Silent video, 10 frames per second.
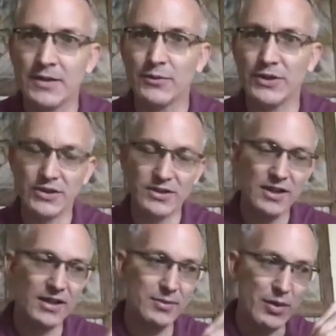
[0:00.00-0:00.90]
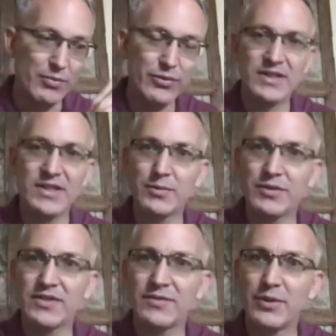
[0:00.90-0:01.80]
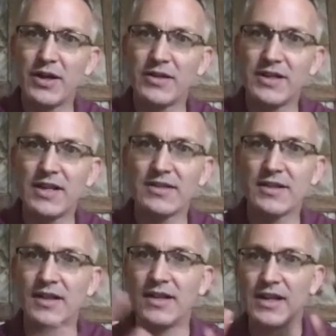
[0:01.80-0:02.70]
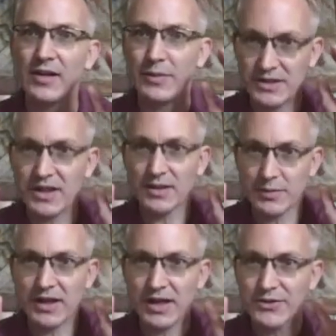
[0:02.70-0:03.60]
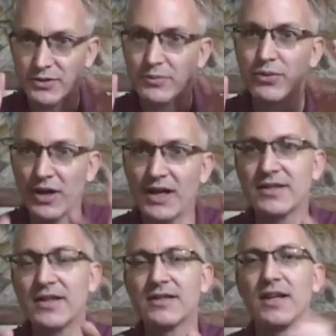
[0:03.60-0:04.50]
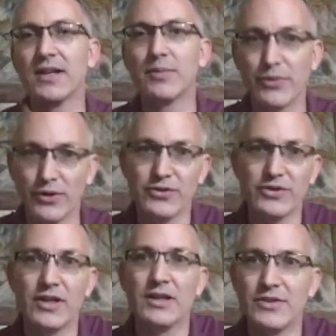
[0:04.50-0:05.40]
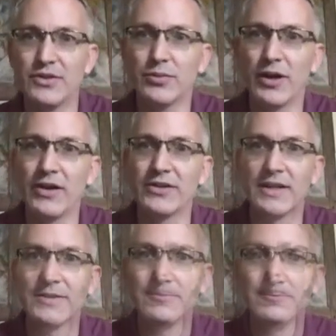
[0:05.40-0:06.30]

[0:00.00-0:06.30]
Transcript: We just talked about principles of prioritizing, and now I'm going to talk about an actual process and approach to prioritize.